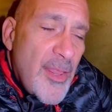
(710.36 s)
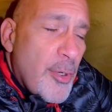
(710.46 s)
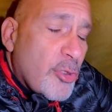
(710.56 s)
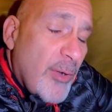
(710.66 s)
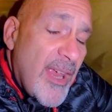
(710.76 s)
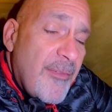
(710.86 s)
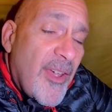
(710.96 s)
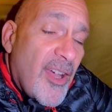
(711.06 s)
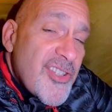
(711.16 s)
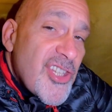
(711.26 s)
There are
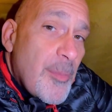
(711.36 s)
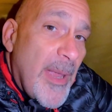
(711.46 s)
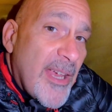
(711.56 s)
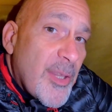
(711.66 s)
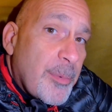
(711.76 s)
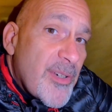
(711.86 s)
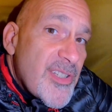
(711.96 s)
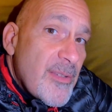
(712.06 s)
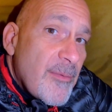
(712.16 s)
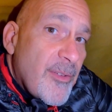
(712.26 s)
graveyards at the back of the
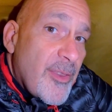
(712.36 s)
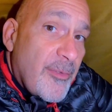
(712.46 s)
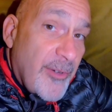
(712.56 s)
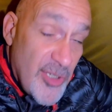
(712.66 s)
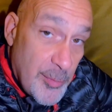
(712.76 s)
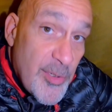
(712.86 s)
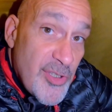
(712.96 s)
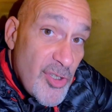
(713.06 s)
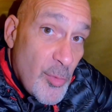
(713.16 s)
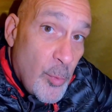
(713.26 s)
prison for the French
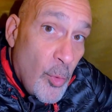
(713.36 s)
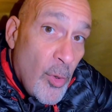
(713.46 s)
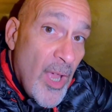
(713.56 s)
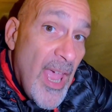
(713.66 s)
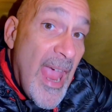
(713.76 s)
prisoners of war